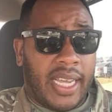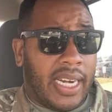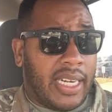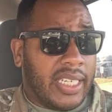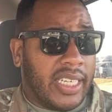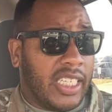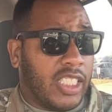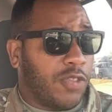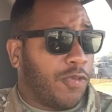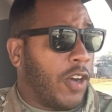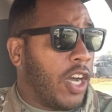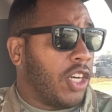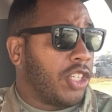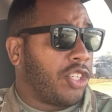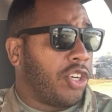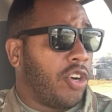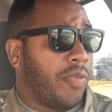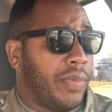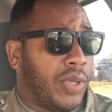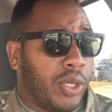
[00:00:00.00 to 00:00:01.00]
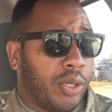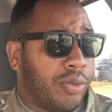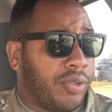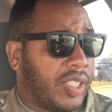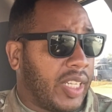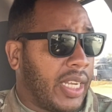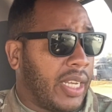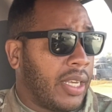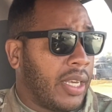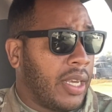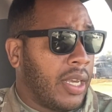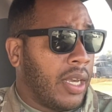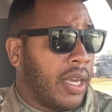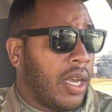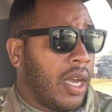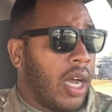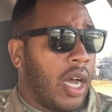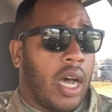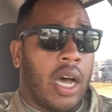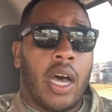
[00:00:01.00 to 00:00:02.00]
and dysfunctional music,
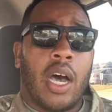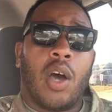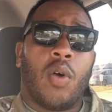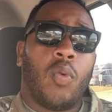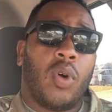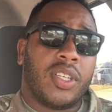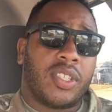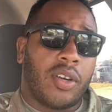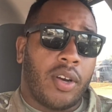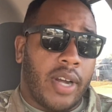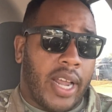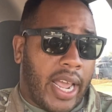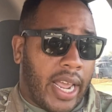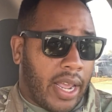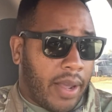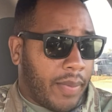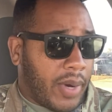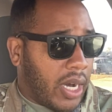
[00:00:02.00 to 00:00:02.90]
uh, what's her name?